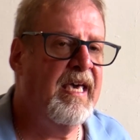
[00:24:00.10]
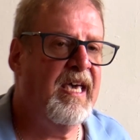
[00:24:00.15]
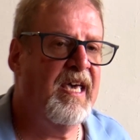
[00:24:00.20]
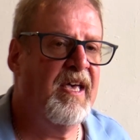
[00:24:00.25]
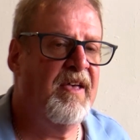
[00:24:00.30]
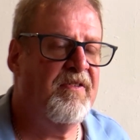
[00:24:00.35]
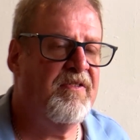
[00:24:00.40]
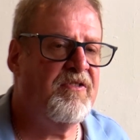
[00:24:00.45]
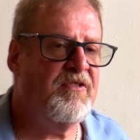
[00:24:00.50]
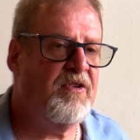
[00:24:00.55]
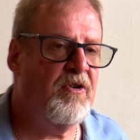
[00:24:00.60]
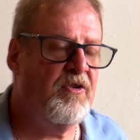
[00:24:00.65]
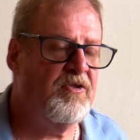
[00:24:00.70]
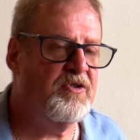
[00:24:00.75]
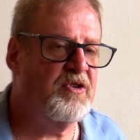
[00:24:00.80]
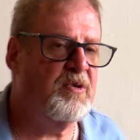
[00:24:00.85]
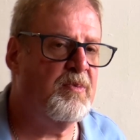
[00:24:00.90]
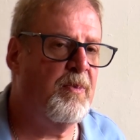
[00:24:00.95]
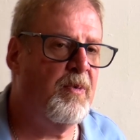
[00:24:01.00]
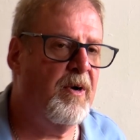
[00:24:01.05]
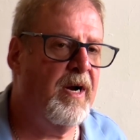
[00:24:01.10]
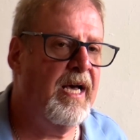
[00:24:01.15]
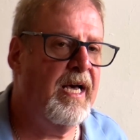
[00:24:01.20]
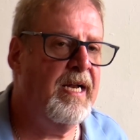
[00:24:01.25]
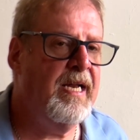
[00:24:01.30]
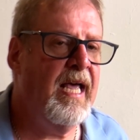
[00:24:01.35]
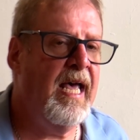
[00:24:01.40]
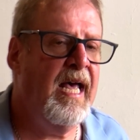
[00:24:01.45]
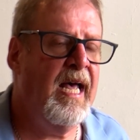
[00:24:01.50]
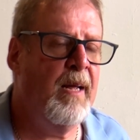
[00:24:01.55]
gives soldiers
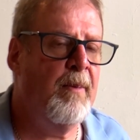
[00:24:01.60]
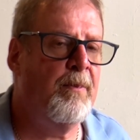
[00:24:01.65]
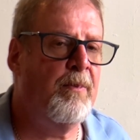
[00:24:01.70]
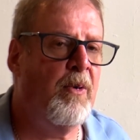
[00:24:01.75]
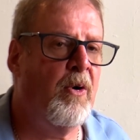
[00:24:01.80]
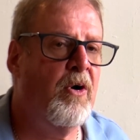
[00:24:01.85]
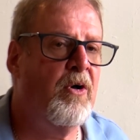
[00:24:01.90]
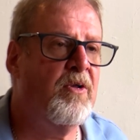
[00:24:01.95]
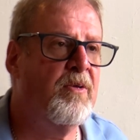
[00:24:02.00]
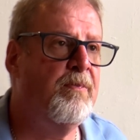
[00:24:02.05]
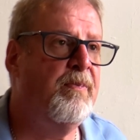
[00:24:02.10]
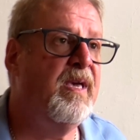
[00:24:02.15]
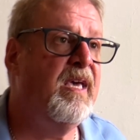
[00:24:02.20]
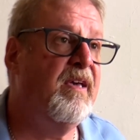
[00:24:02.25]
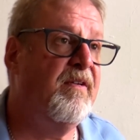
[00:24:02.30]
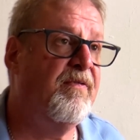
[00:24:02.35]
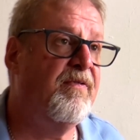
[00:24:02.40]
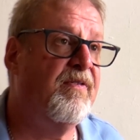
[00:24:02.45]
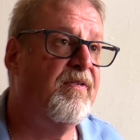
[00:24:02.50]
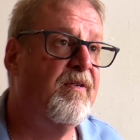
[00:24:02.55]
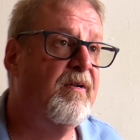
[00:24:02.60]
bread and boiled beef,